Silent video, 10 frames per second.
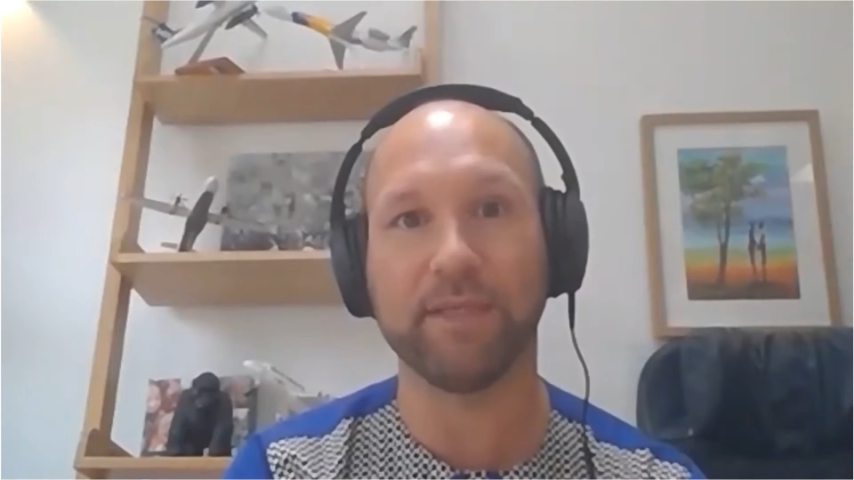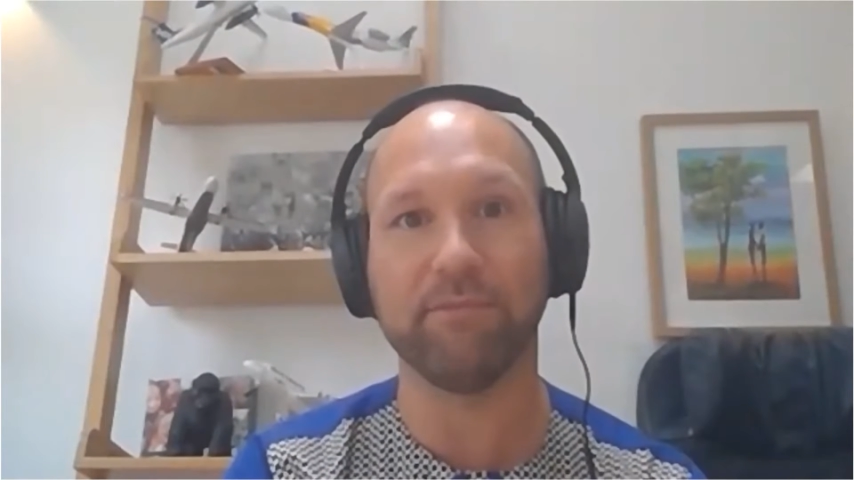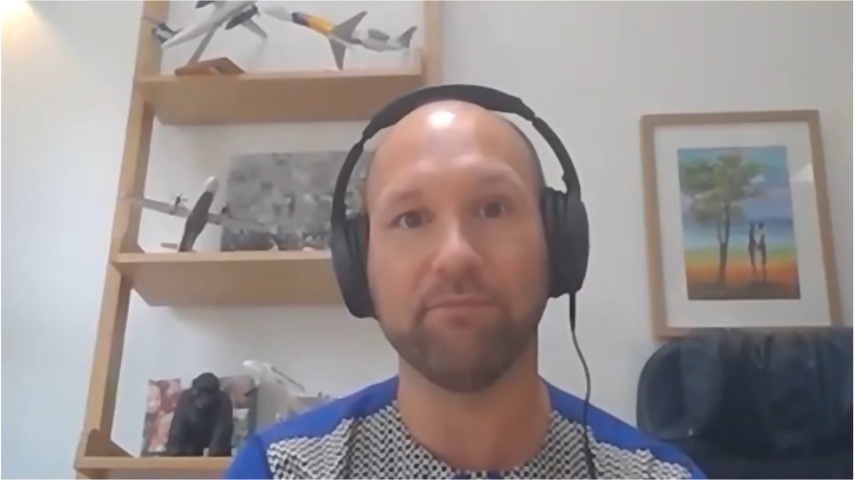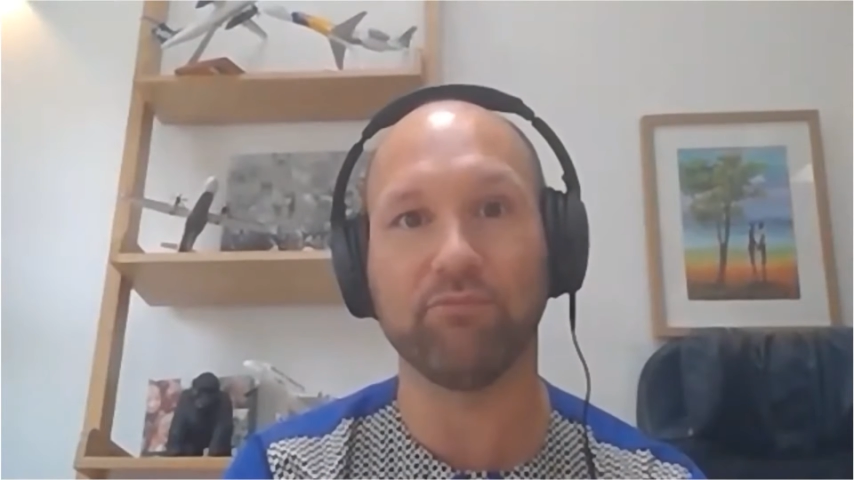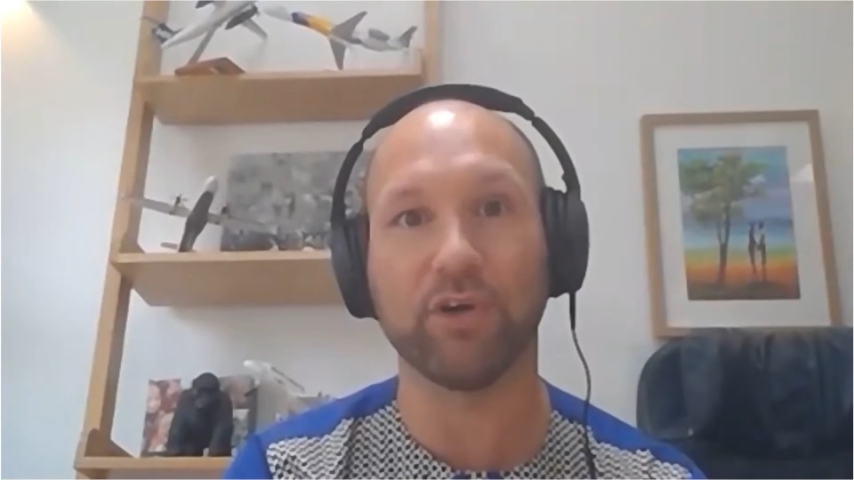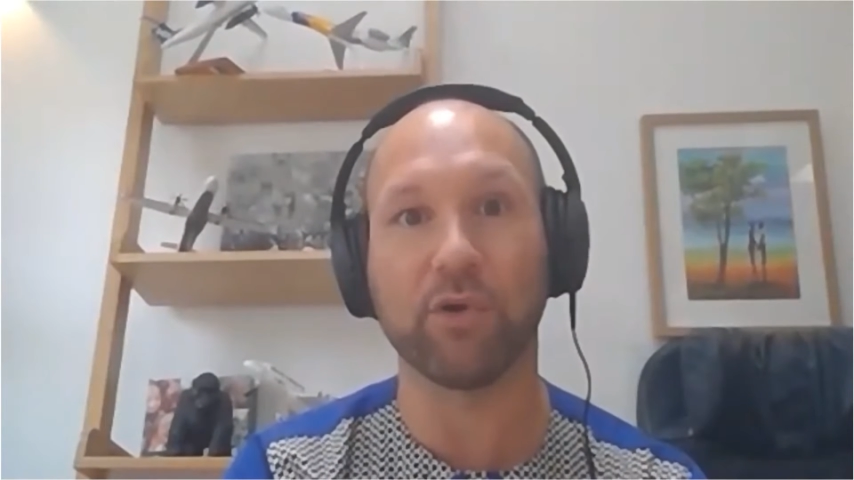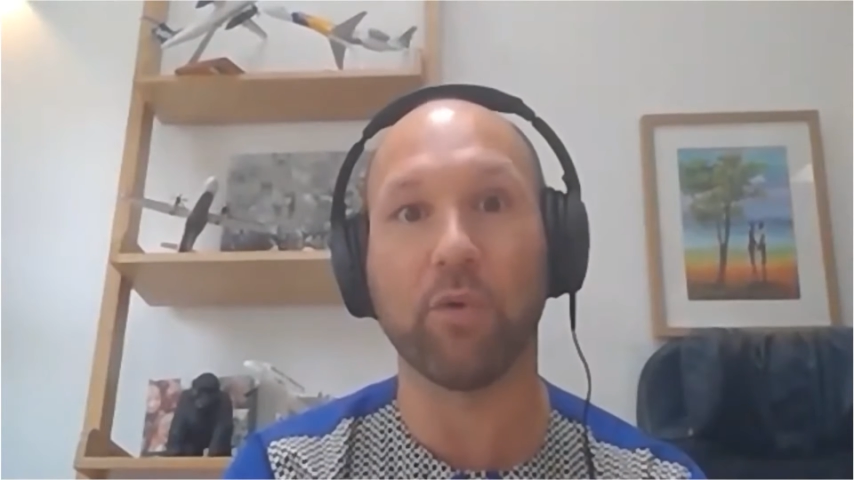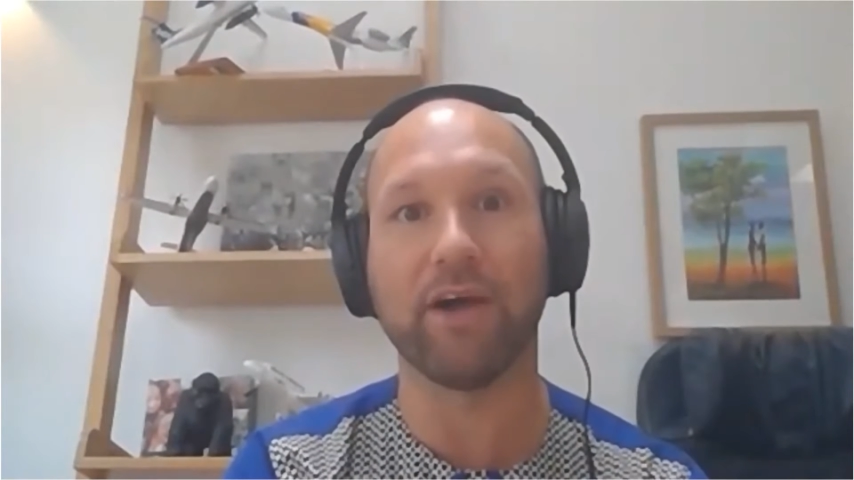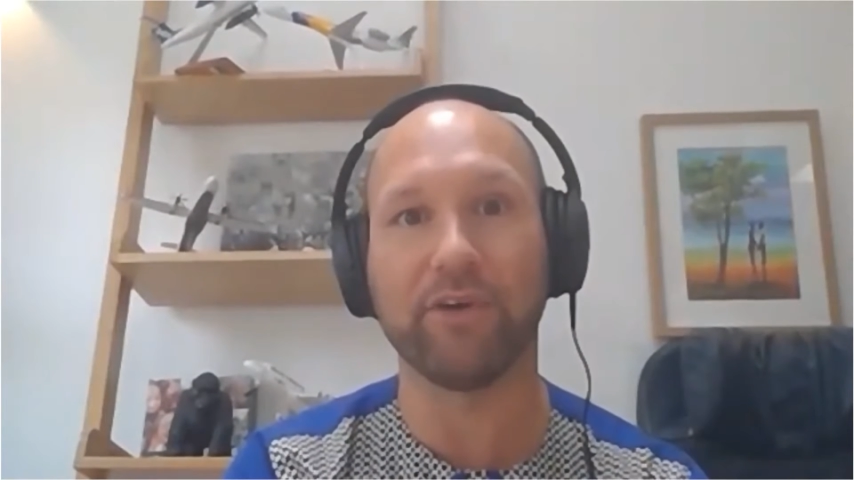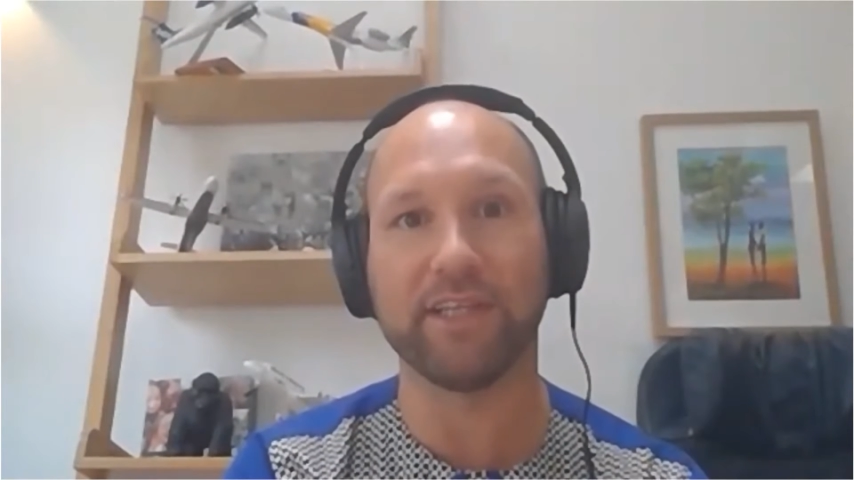be
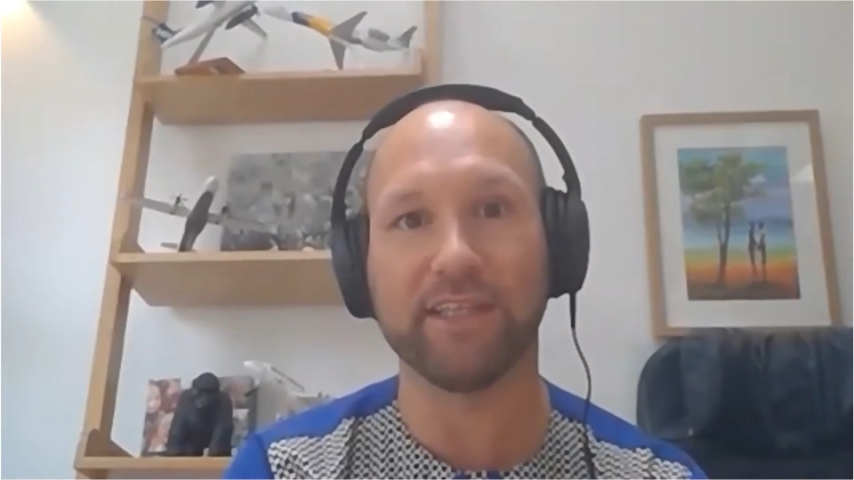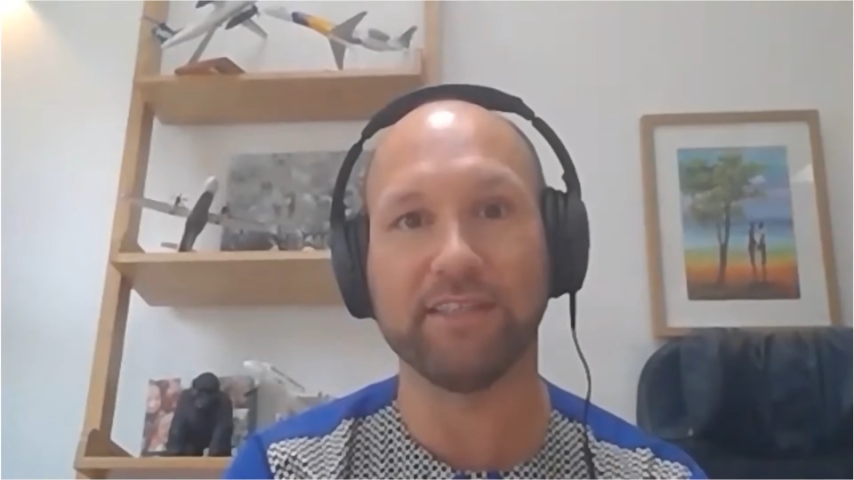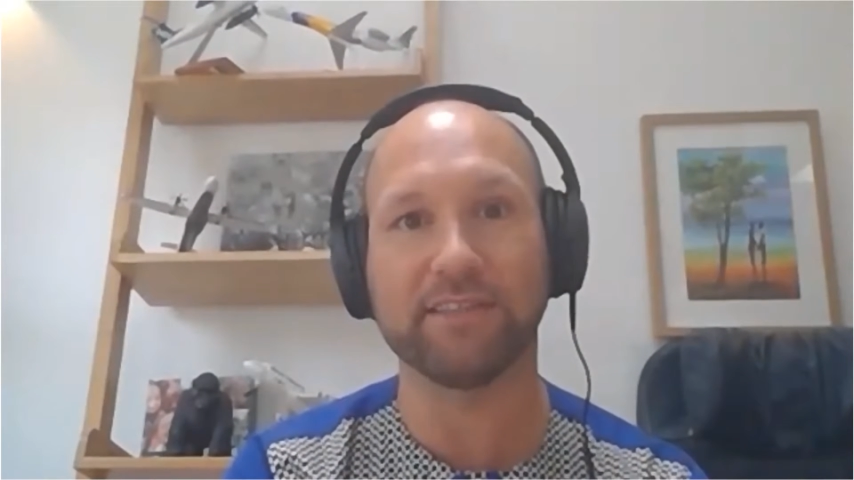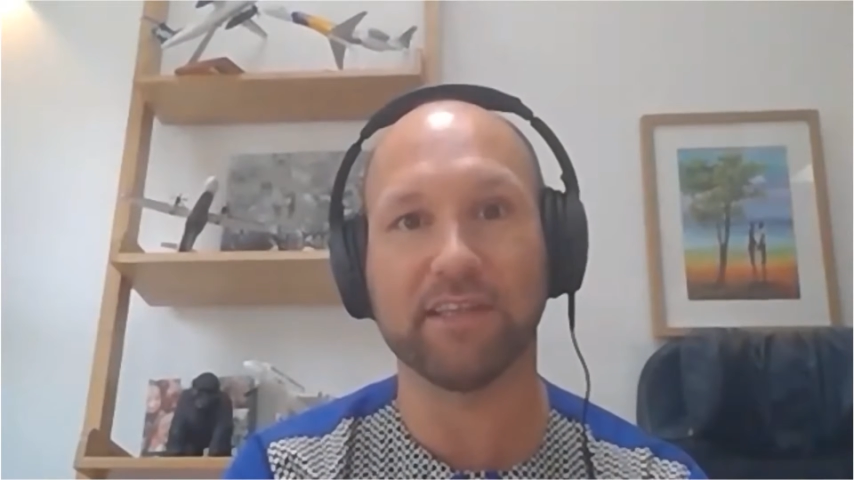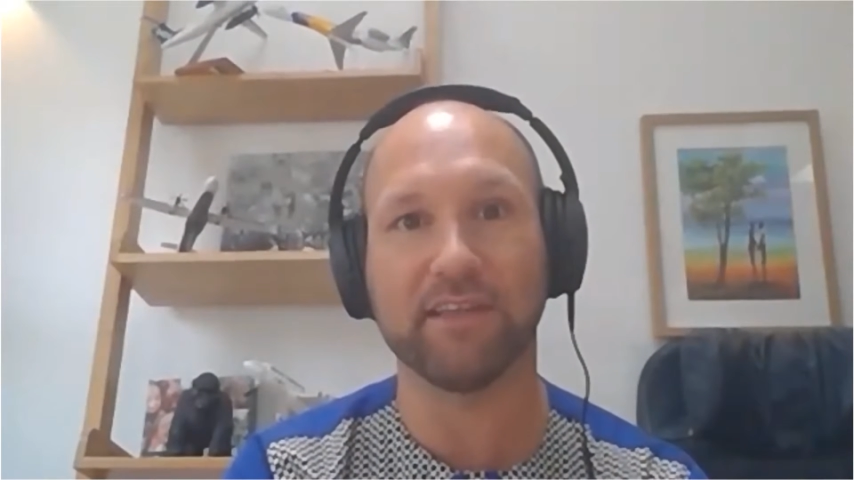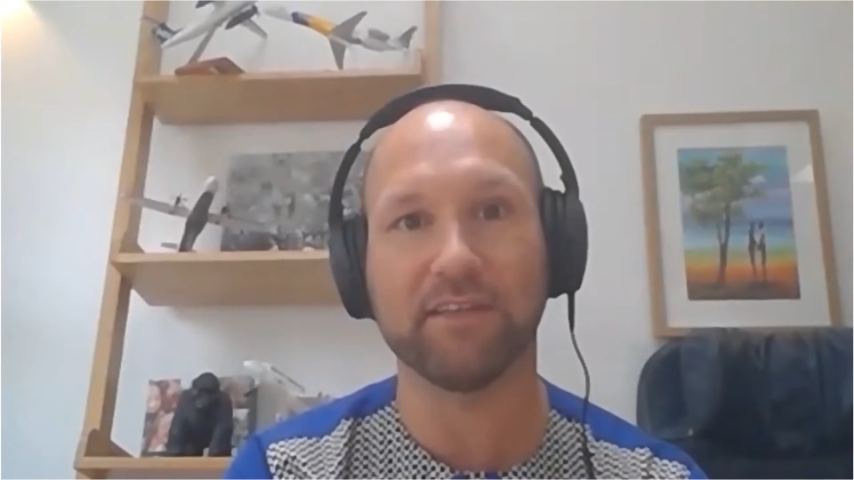requiring these